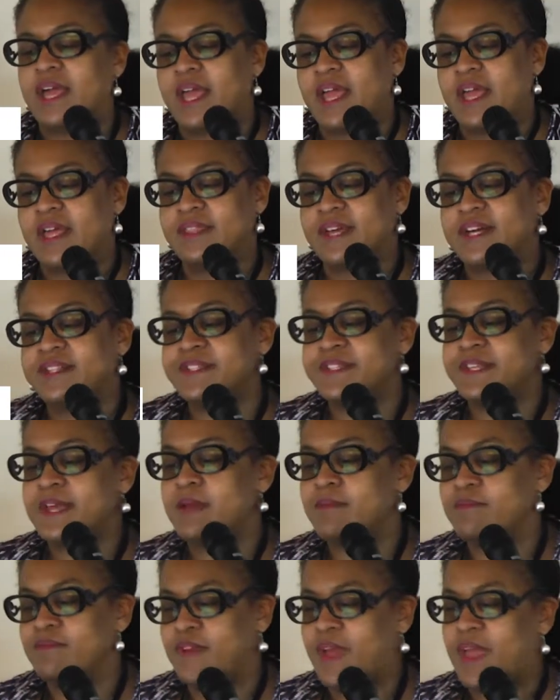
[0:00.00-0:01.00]
In that
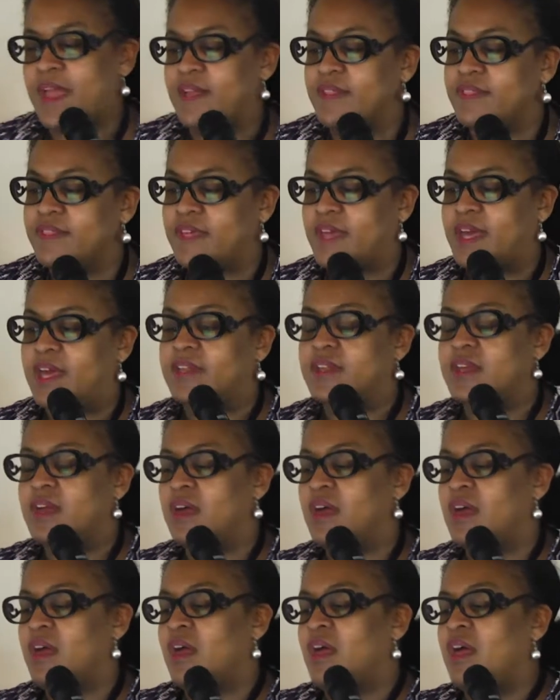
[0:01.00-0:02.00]
same vein then,
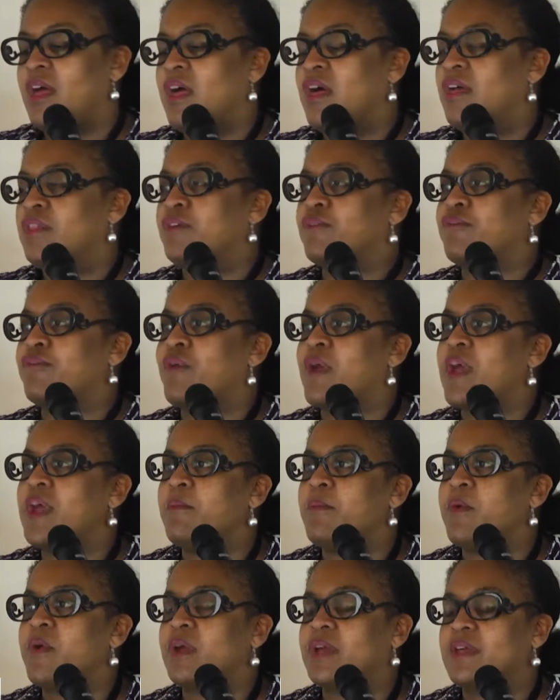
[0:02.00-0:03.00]
the
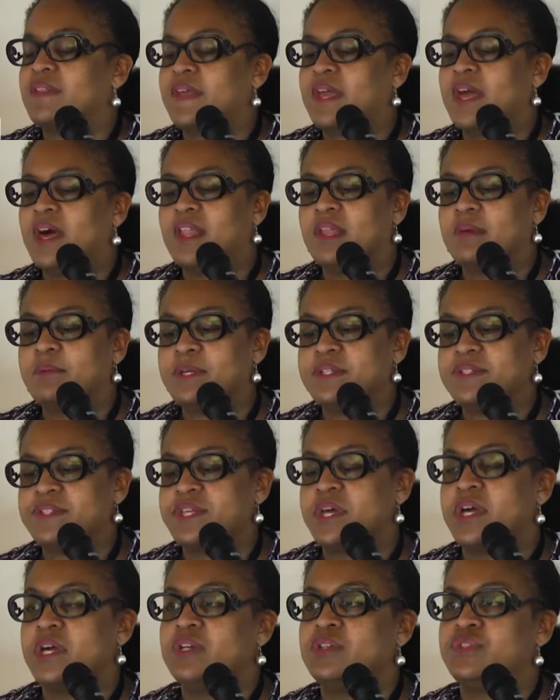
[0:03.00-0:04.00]
framework and the
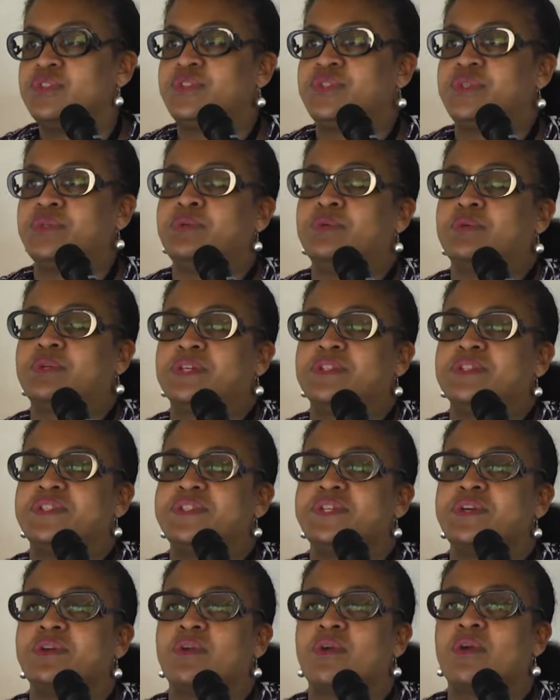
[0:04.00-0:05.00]
elements to
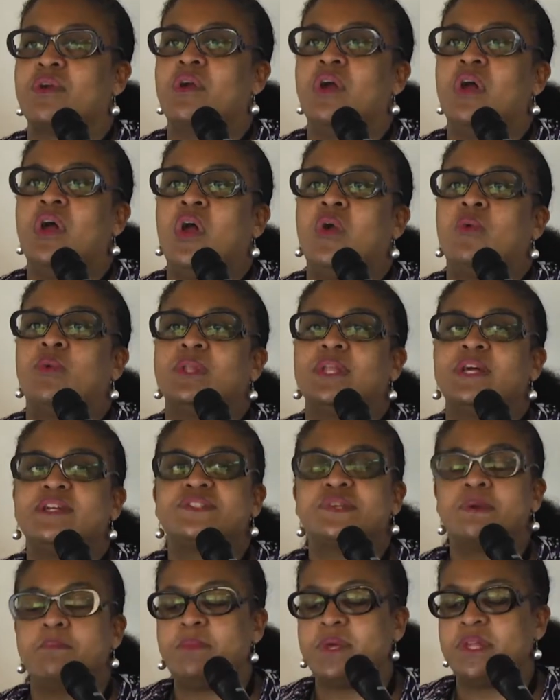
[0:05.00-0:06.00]
consider relate
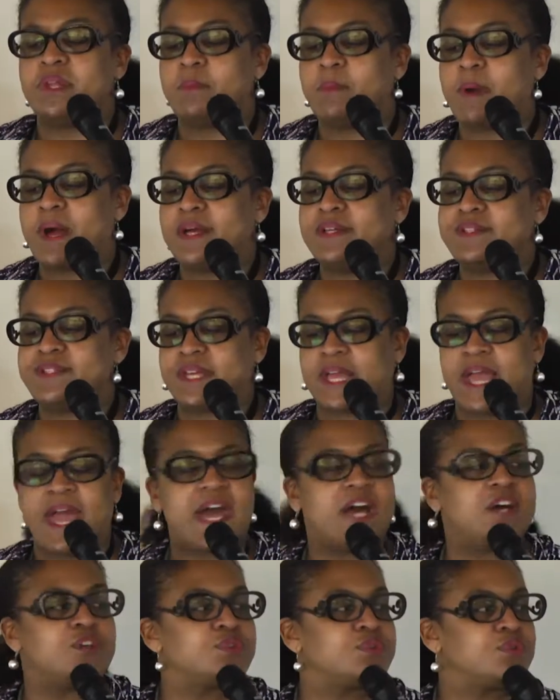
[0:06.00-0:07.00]
to minimizing
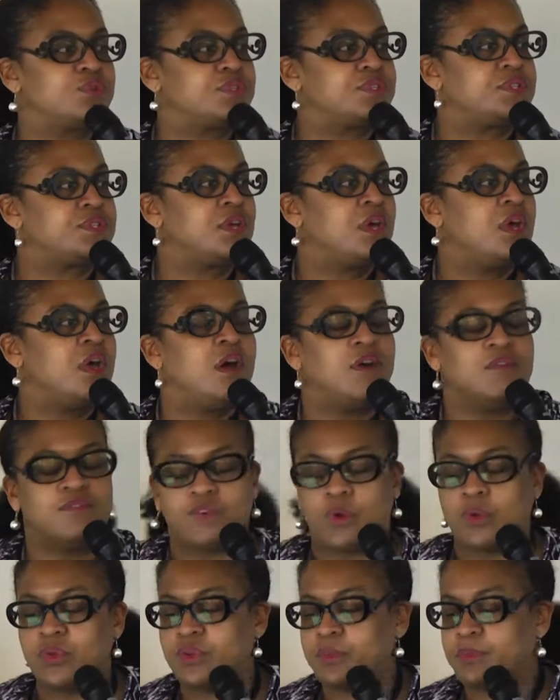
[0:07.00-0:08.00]
hazards,
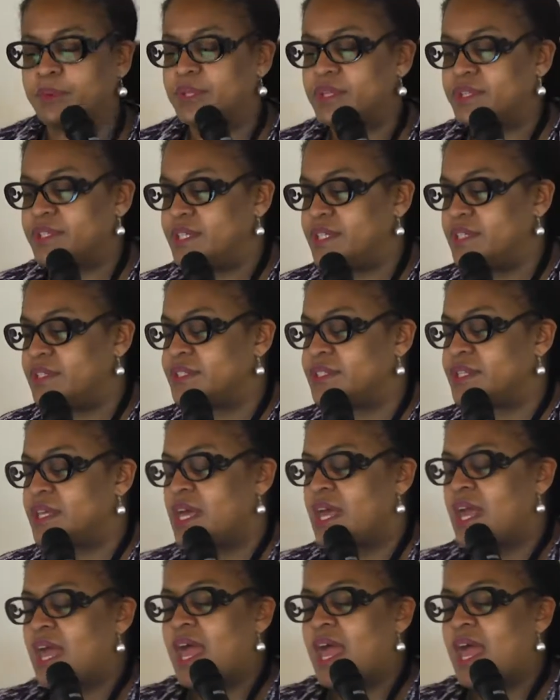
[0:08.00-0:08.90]
vulnerabilities,